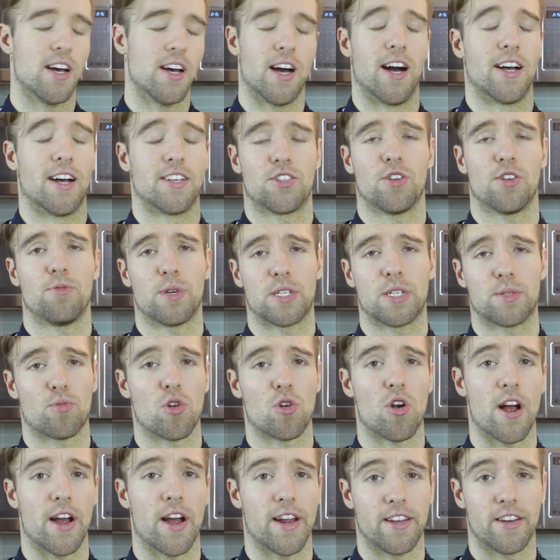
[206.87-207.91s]
Uh, so much
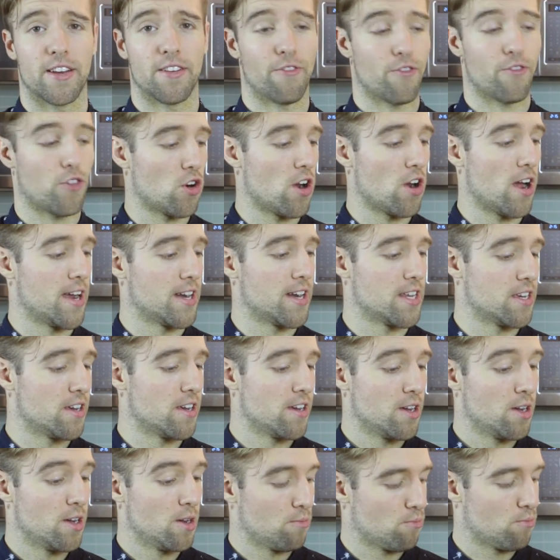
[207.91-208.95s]
variety,
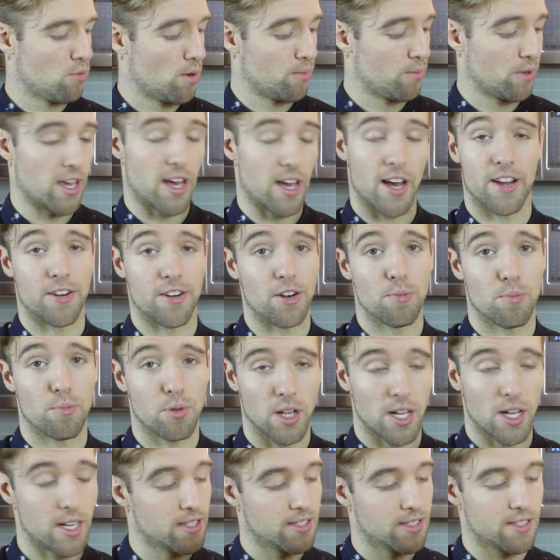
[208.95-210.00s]
probably 100
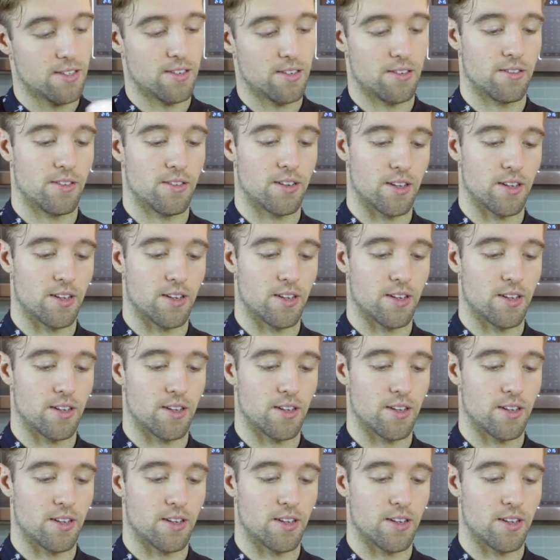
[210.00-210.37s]
plus.